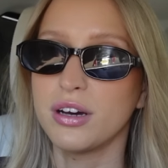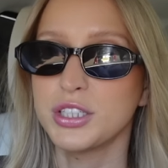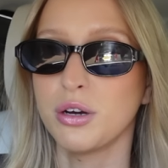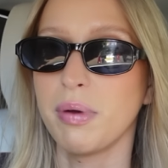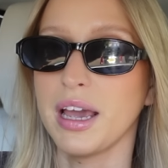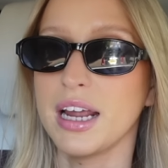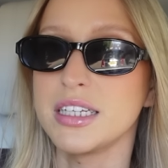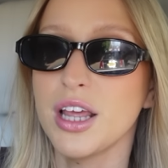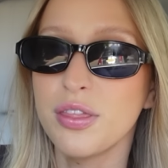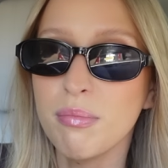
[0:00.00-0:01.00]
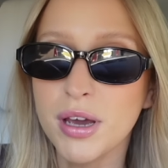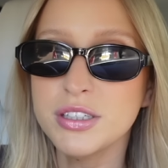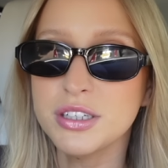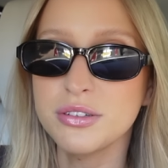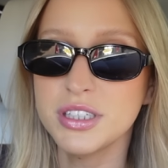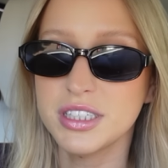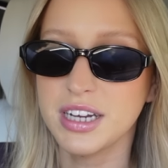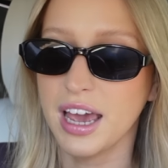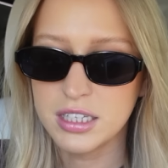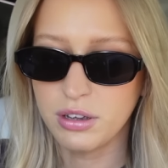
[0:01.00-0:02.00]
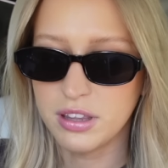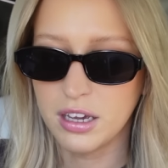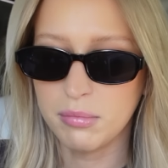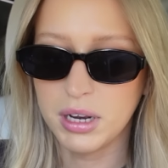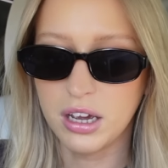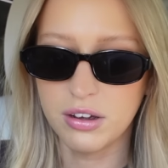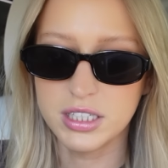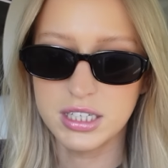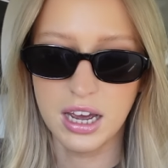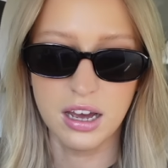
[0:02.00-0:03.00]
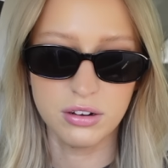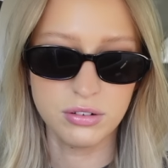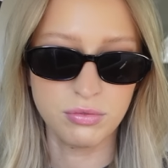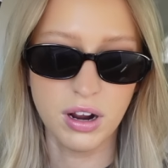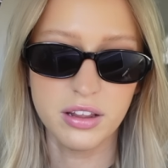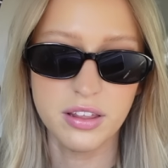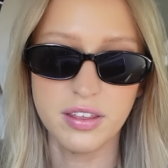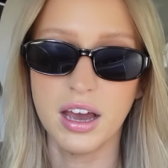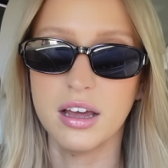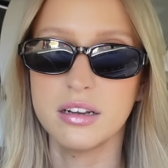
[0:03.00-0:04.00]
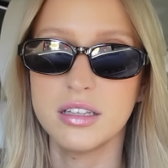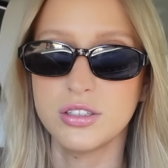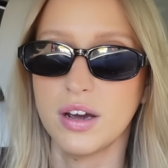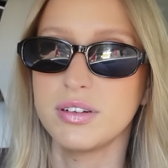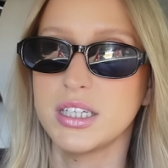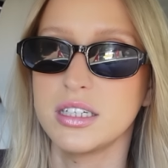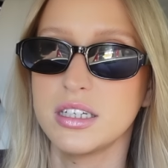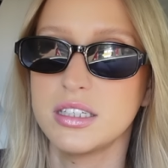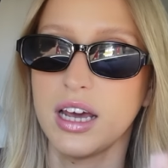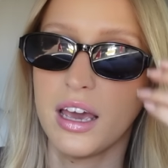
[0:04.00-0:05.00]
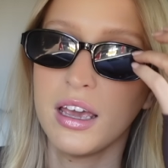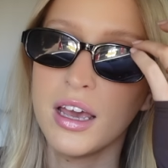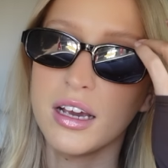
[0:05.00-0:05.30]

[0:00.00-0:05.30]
out shopping. It is the most gorgeous day, so I think I'm gonna go into town rather than the Trafford Centre today,